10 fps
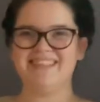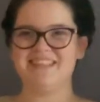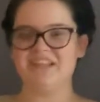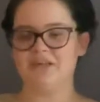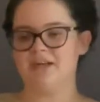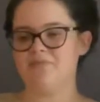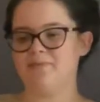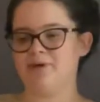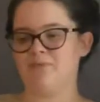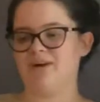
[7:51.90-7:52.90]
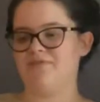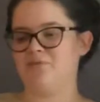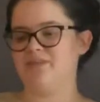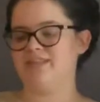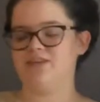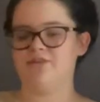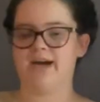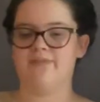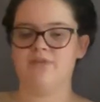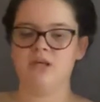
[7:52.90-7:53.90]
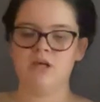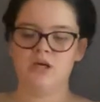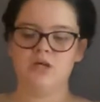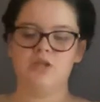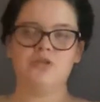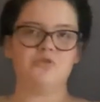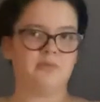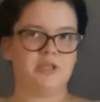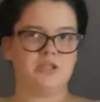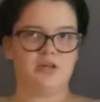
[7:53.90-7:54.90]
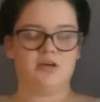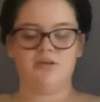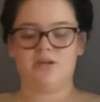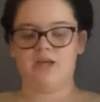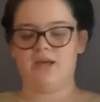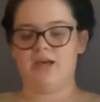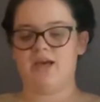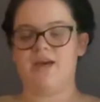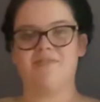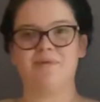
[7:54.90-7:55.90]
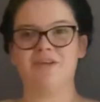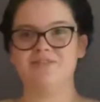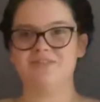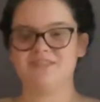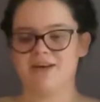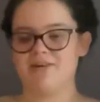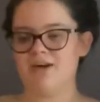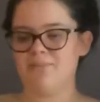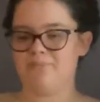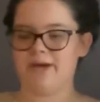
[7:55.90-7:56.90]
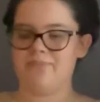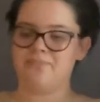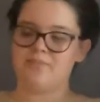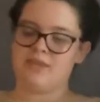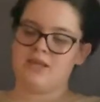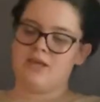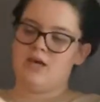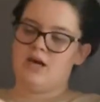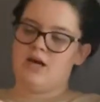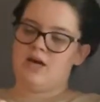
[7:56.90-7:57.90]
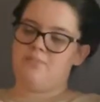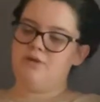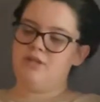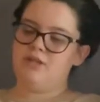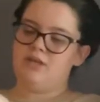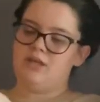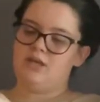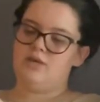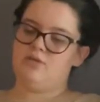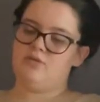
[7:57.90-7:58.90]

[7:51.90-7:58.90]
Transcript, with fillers: they look kind of a bit rough, the ones I do have, so I'm not sure if I'm going to use those now or not, but I put the